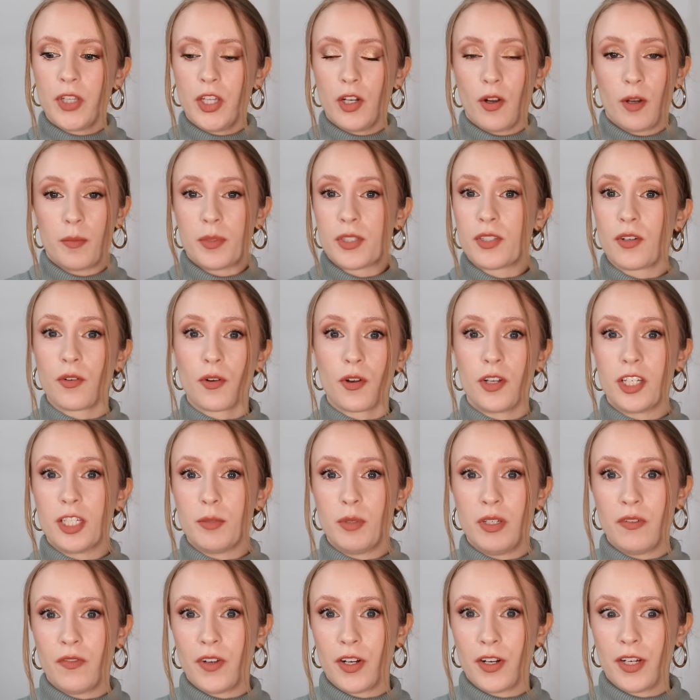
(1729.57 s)
you know i'm still going to
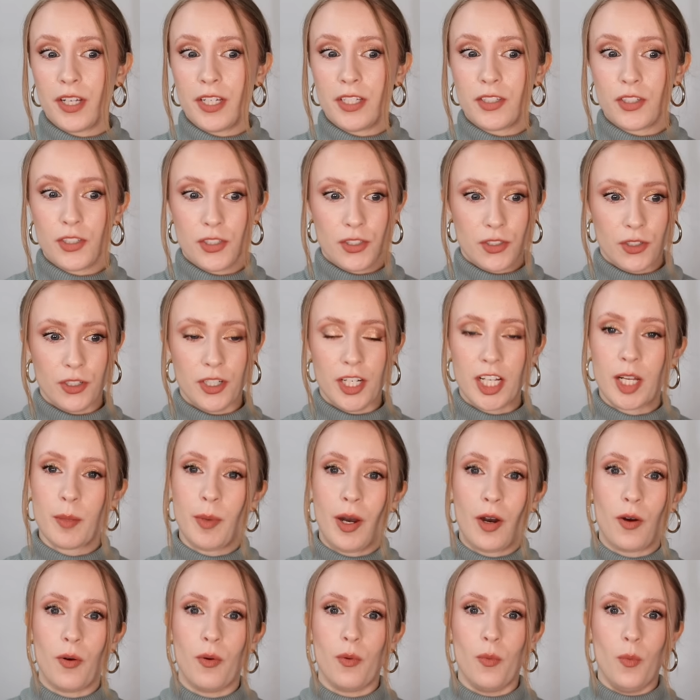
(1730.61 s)
be very discerning
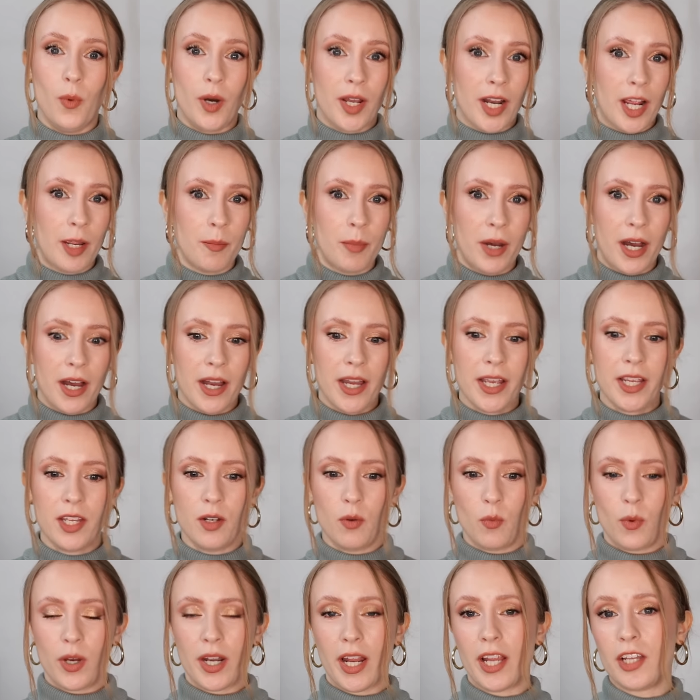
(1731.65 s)
about what i buy
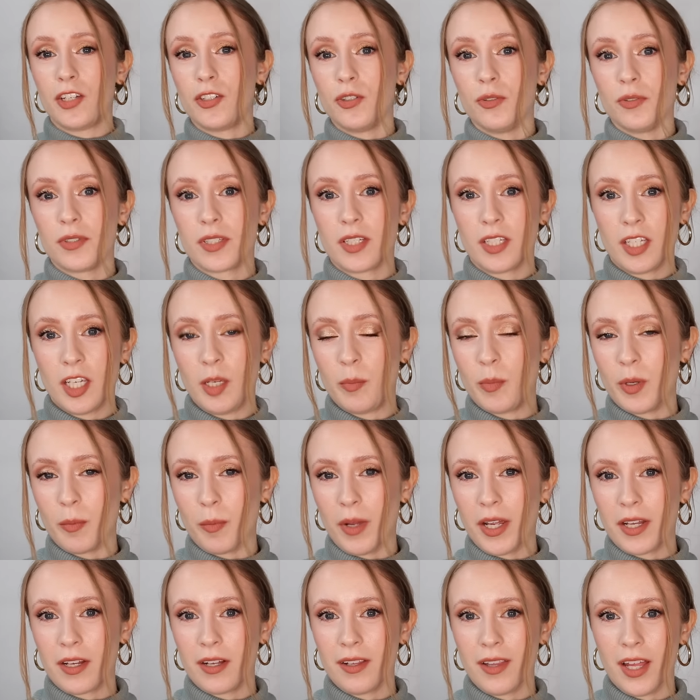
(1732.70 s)
and what i choose to keep in
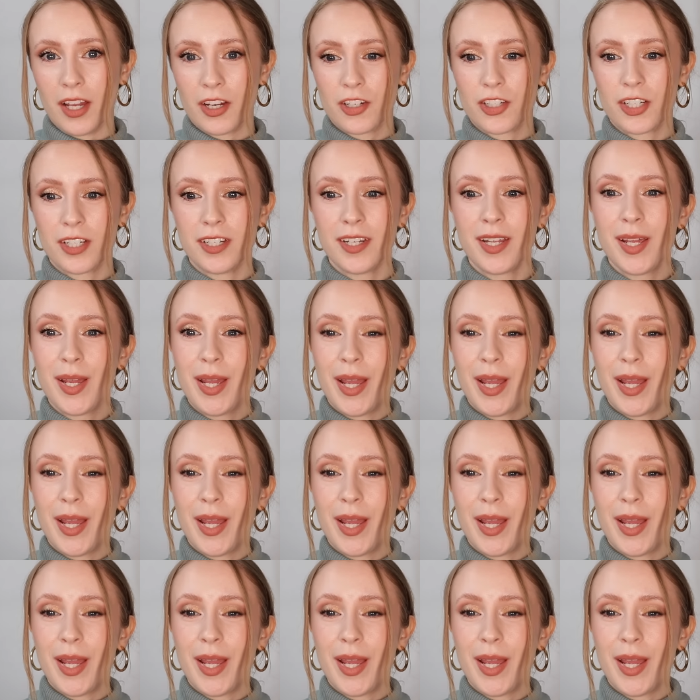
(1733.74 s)
my collection